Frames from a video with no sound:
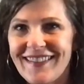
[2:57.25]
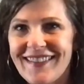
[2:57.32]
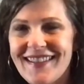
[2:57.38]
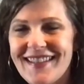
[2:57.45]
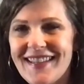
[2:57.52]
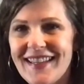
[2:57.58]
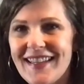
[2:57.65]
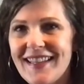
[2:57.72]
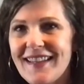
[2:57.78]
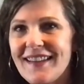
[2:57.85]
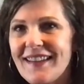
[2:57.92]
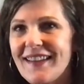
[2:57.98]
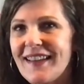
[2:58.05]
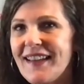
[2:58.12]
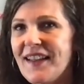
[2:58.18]
See,
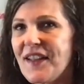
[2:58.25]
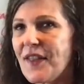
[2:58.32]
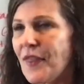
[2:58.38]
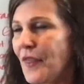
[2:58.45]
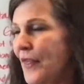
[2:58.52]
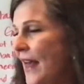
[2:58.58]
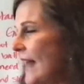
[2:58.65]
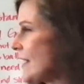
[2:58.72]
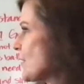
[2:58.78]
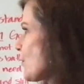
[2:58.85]
that is